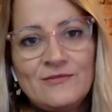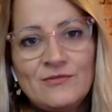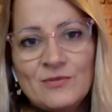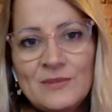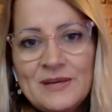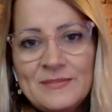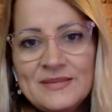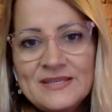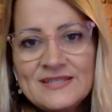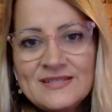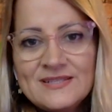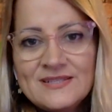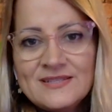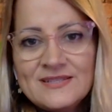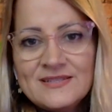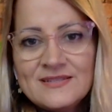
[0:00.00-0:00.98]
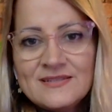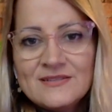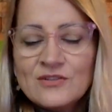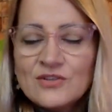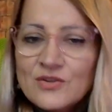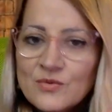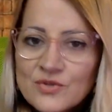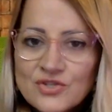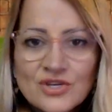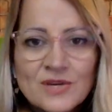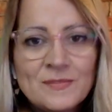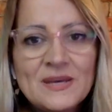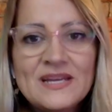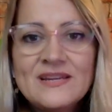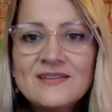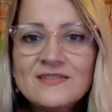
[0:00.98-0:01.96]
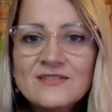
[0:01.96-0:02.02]
for my business. Look at what your
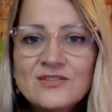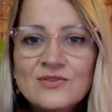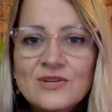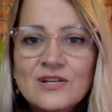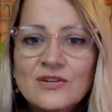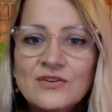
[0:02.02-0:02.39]
competitors are doing,